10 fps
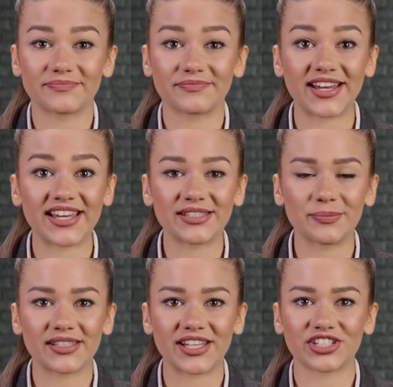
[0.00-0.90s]

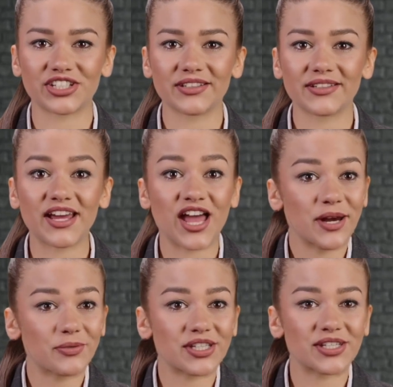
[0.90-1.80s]
Customization.
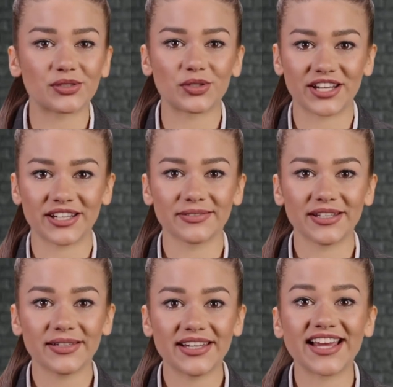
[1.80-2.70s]
Options trading
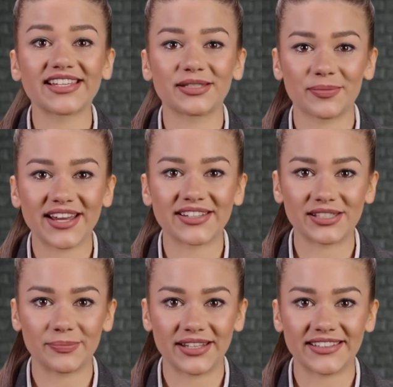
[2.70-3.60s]
can be customized
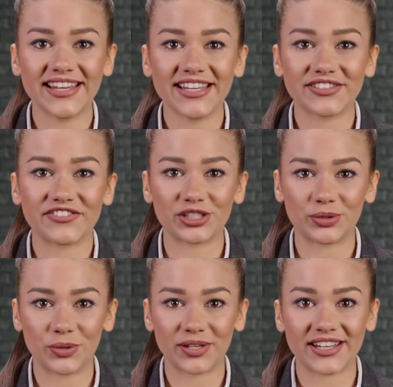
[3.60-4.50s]
to meet the
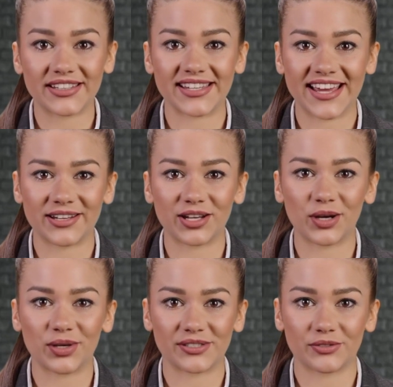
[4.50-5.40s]
individual needs and
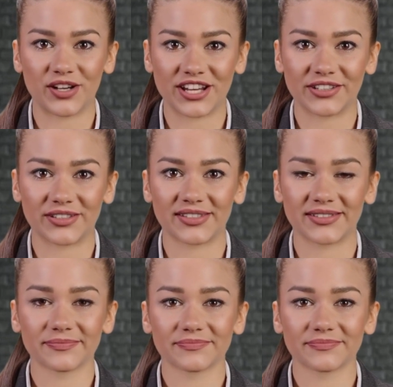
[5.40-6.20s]
goals of traders.